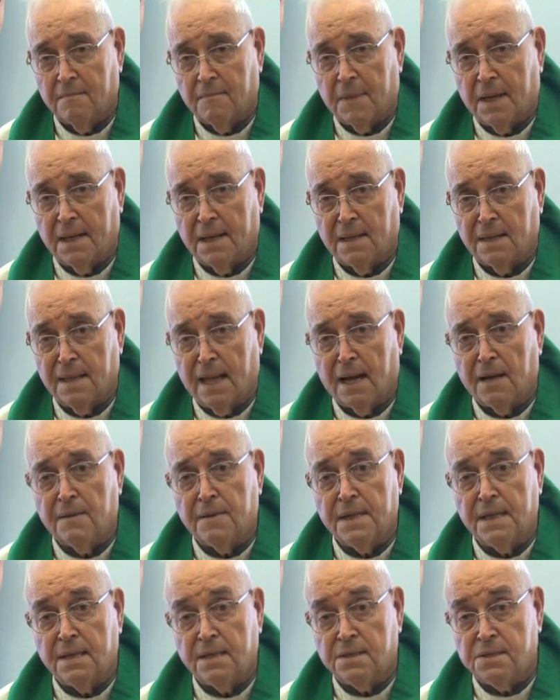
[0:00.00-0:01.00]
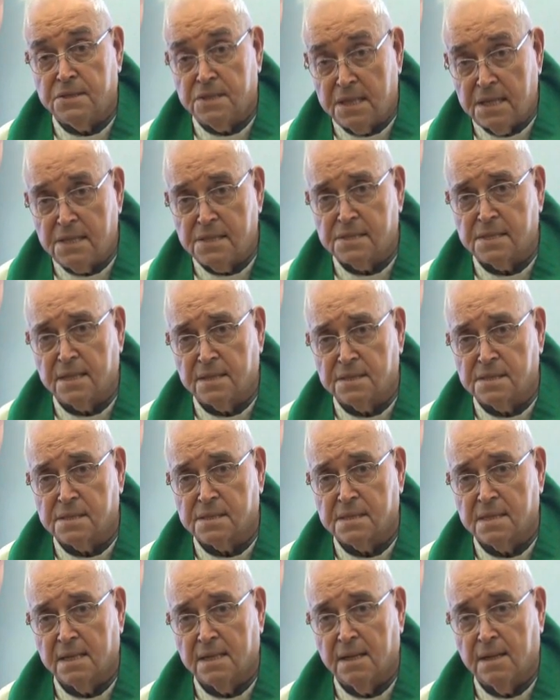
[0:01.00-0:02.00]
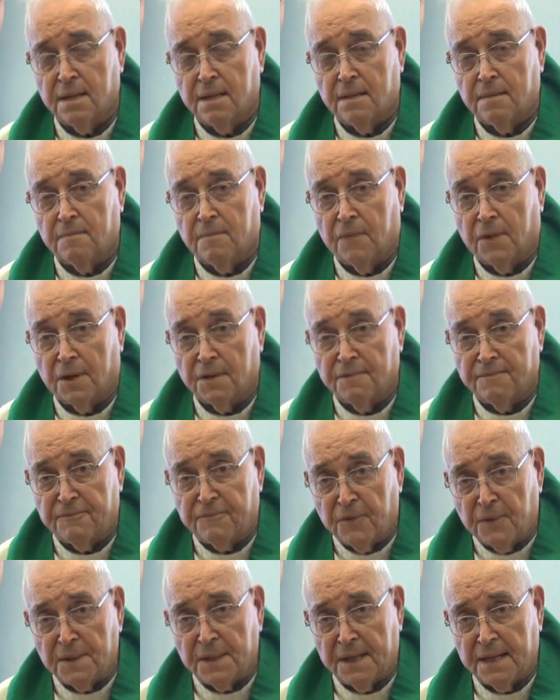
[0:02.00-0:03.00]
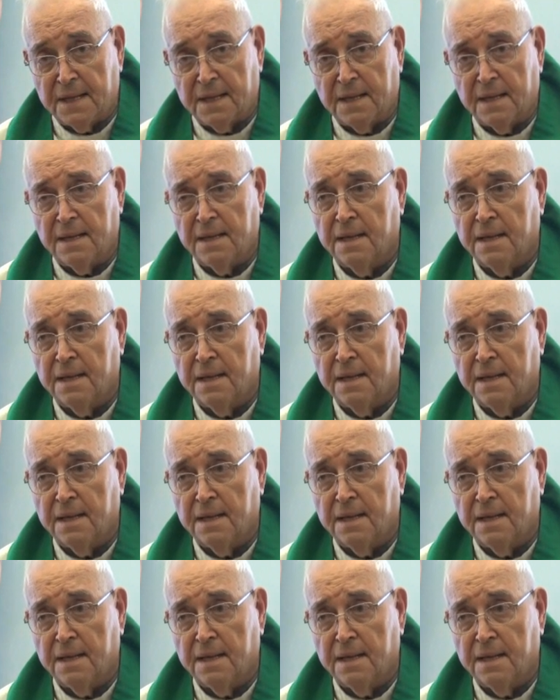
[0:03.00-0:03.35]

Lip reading: by allowing Jesus more fully